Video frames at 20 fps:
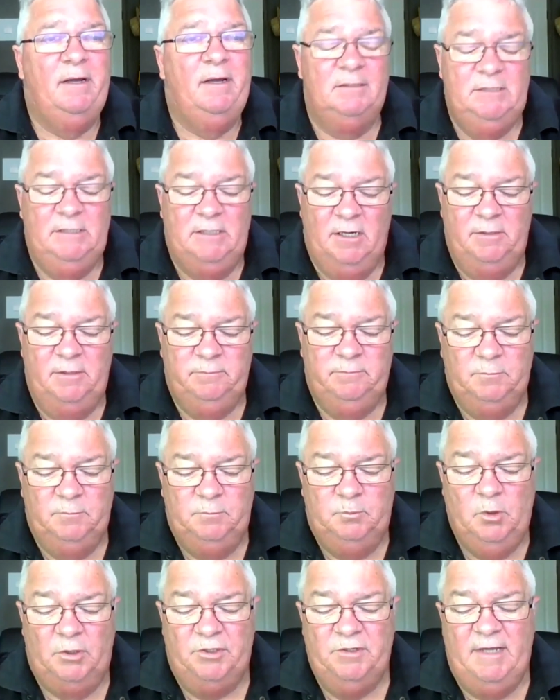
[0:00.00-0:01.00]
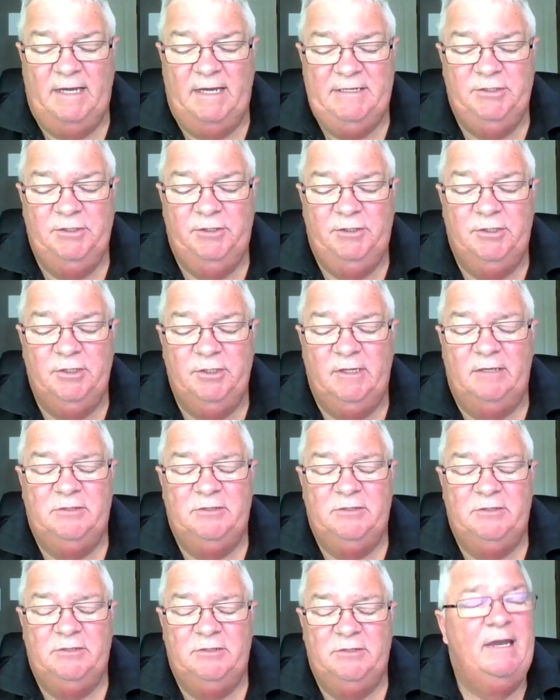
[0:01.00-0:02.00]
You know, what do they do? Do they
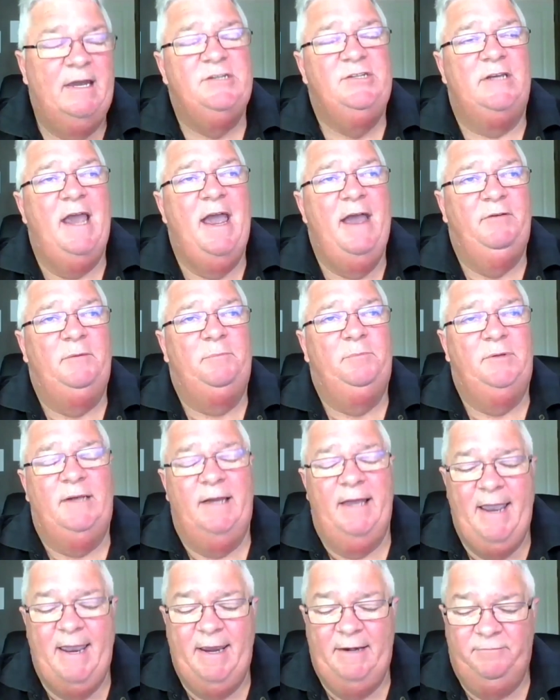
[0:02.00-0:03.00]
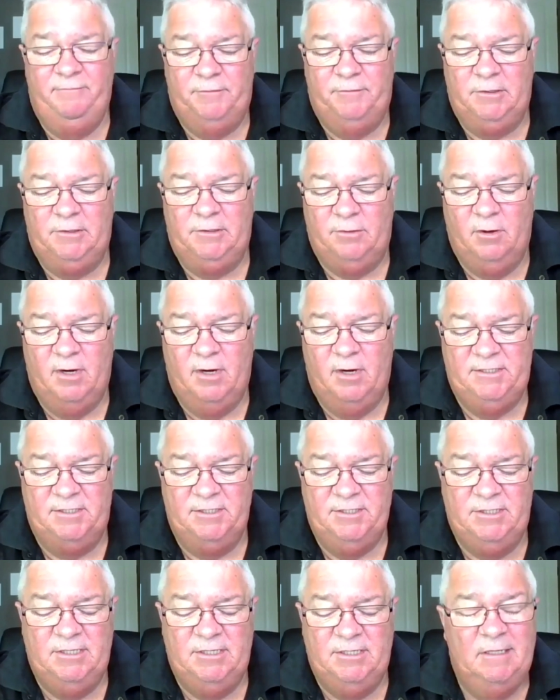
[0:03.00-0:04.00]
do they actually have a plan for a
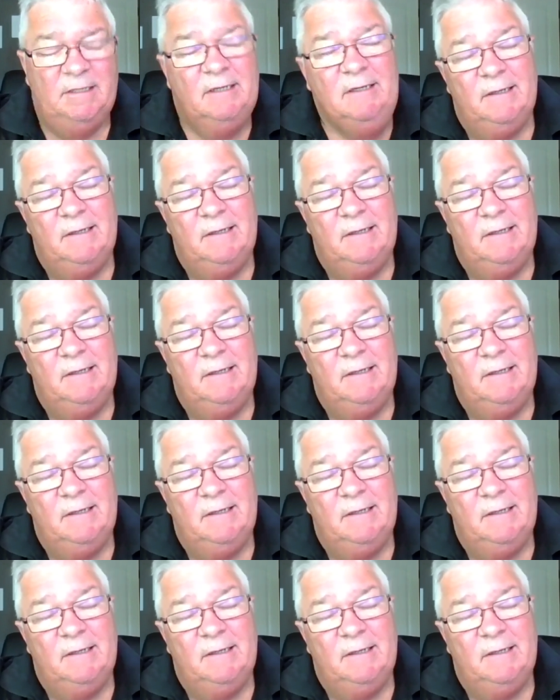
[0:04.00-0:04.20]
crisis?